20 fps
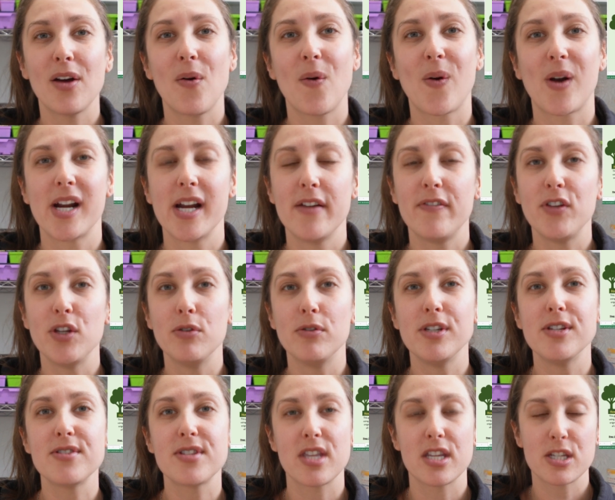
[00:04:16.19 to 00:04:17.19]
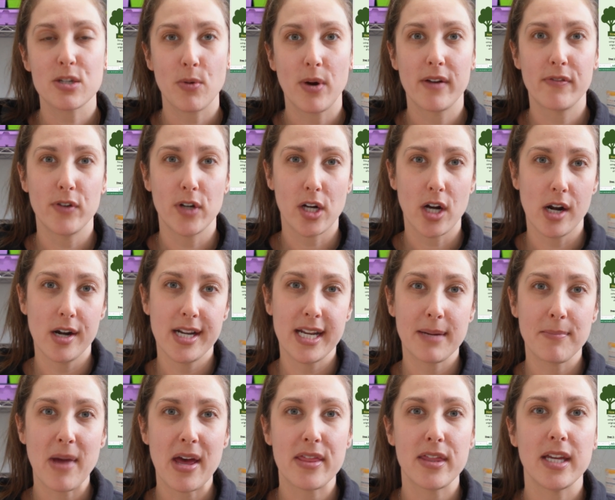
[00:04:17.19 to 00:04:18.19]
or if you use the square foot
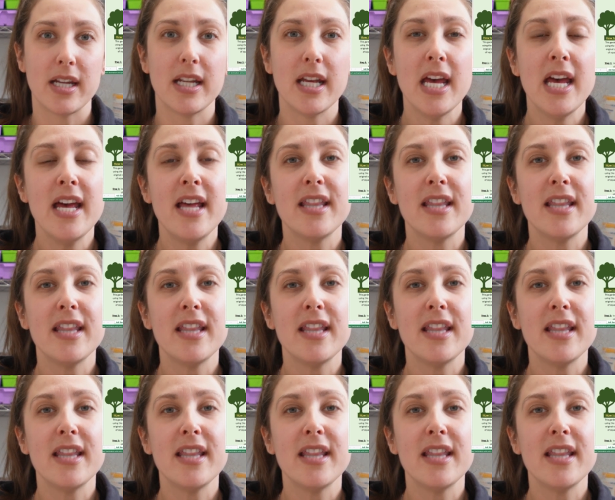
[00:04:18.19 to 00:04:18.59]
gardening method,